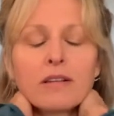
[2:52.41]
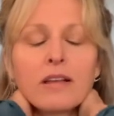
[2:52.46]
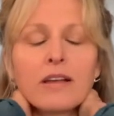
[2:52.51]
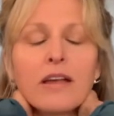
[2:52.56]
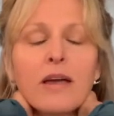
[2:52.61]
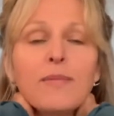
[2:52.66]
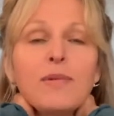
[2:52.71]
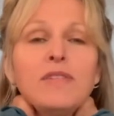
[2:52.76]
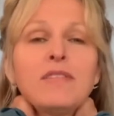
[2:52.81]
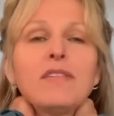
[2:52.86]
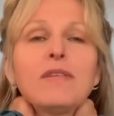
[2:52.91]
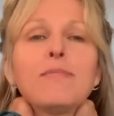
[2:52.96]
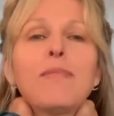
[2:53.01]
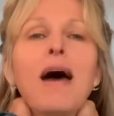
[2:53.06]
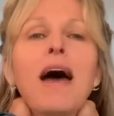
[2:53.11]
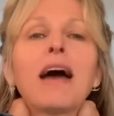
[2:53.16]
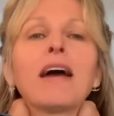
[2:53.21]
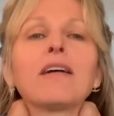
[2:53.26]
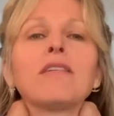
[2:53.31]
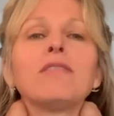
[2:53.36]
Coming to the
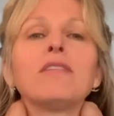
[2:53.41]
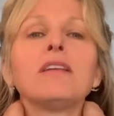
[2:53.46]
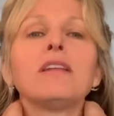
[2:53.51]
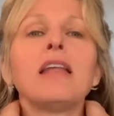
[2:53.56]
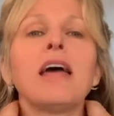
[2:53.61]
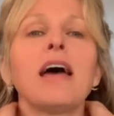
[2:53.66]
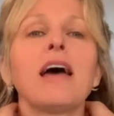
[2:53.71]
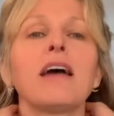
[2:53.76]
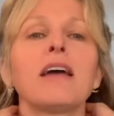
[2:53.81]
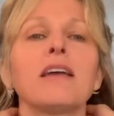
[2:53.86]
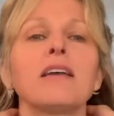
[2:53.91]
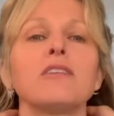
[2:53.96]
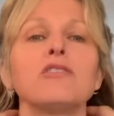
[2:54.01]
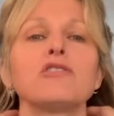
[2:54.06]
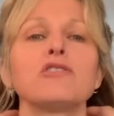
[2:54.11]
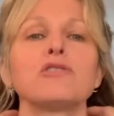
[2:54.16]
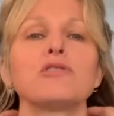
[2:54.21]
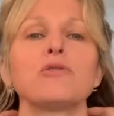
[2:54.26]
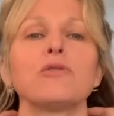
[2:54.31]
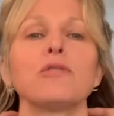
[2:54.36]
back of the neck and
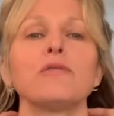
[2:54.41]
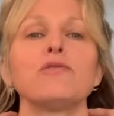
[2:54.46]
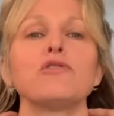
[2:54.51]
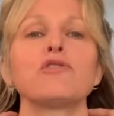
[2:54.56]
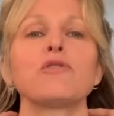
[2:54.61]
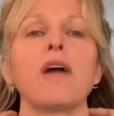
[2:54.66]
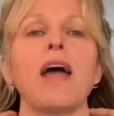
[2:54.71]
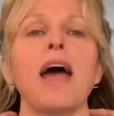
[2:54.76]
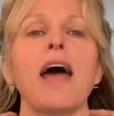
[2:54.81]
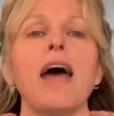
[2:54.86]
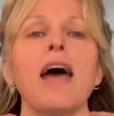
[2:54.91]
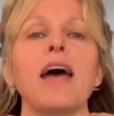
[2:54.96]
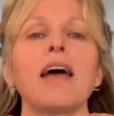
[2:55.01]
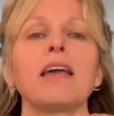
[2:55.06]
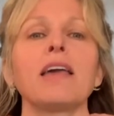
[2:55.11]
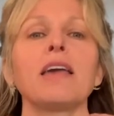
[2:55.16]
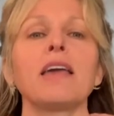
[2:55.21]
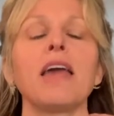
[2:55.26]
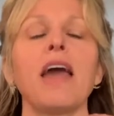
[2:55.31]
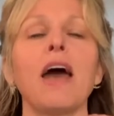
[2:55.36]
just sort of
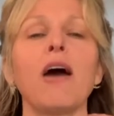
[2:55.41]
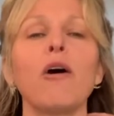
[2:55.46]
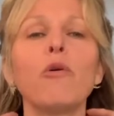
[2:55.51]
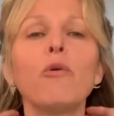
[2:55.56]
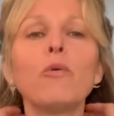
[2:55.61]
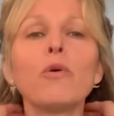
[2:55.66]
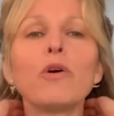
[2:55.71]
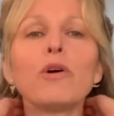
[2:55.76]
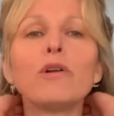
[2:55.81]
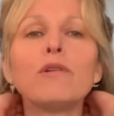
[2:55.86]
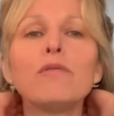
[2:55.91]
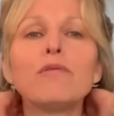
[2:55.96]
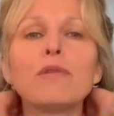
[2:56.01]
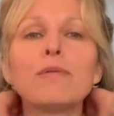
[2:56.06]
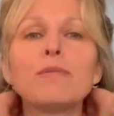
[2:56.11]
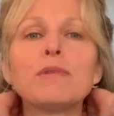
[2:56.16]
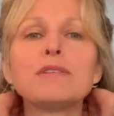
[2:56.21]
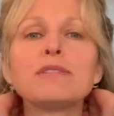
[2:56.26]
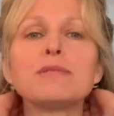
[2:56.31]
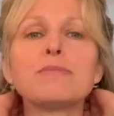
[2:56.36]
dragging outward
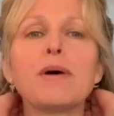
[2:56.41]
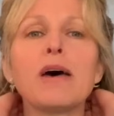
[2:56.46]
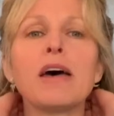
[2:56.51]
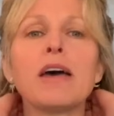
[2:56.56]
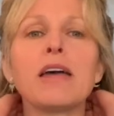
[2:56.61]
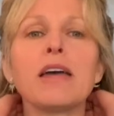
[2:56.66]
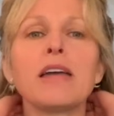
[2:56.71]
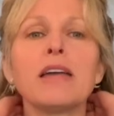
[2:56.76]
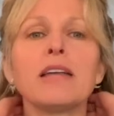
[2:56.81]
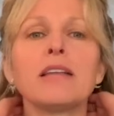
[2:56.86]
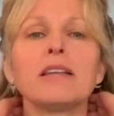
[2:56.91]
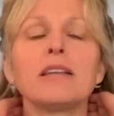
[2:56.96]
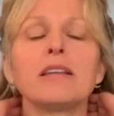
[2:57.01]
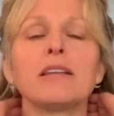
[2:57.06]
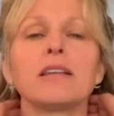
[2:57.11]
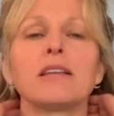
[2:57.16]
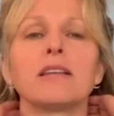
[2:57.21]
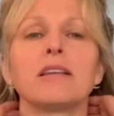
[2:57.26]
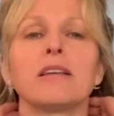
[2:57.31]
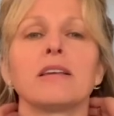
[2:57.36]
from the spine,
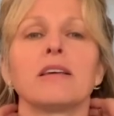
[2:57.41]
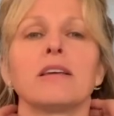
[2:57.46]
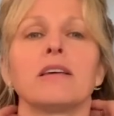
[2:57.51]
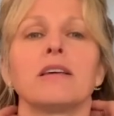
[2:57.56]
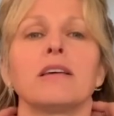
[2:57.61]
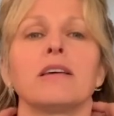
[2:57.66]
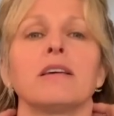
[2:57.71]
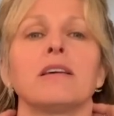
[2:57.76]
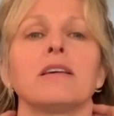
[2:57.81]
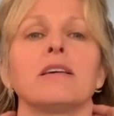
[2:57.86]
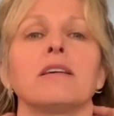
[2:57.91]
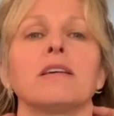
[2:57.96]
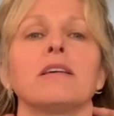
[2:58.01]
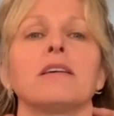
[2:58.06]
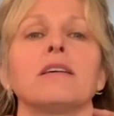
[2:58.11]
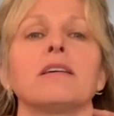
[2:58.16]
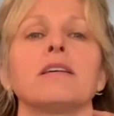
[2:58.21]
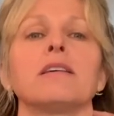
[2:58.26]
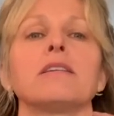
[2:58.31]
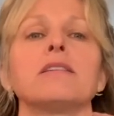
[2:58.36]

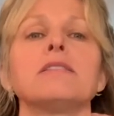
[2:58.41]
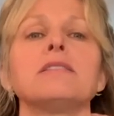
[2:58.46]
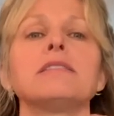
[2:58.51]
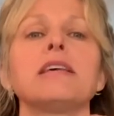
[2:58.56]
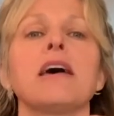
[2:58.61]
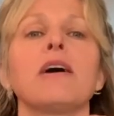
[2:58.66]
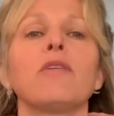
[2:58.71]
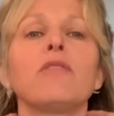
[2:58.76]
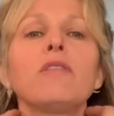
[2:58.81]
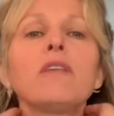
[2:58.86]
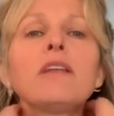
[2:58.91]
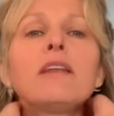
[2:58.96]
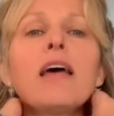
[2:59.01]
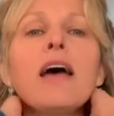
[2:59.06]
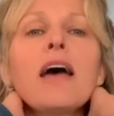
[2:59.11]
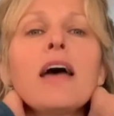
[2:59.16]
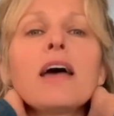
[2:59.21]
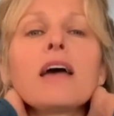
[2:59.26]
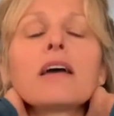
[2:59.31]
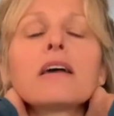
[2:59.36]
down the
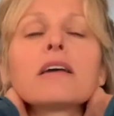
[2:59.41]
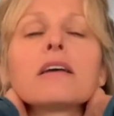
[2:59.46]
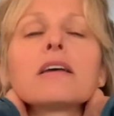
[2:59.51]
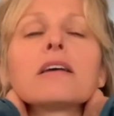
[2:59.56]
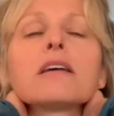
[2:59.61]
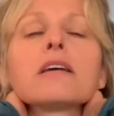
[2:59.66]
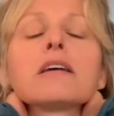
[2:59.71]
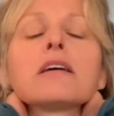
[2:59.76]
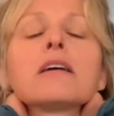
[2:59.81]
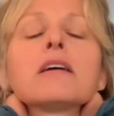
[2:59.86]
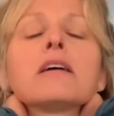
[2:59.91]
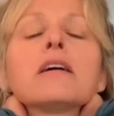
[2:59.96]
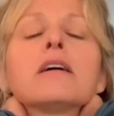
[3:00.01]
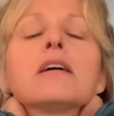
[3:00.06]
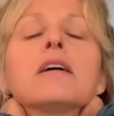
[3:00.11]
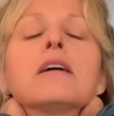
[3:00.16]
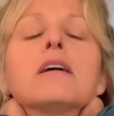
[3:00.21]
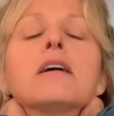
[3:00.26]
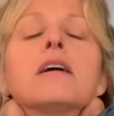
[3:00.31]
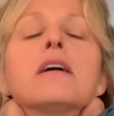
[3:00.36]
neck,
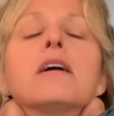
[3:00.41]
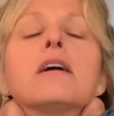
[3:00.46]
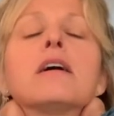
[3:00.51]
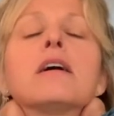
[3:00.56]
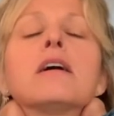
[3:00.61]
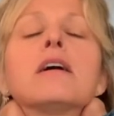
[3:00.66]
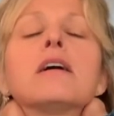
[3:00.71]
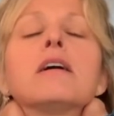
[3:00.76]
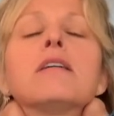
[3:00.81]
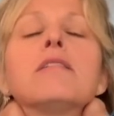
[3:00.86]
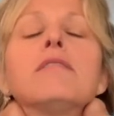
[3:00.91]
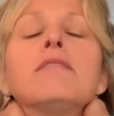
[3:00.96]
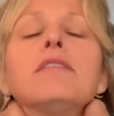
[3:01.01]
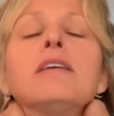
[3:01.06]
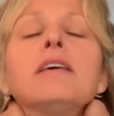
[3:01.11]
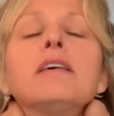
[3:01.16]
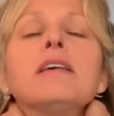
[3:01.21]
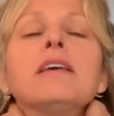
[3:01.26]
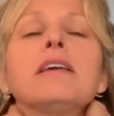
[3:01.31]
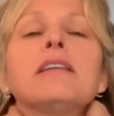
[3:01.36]

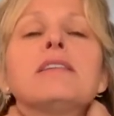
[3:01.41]
feeling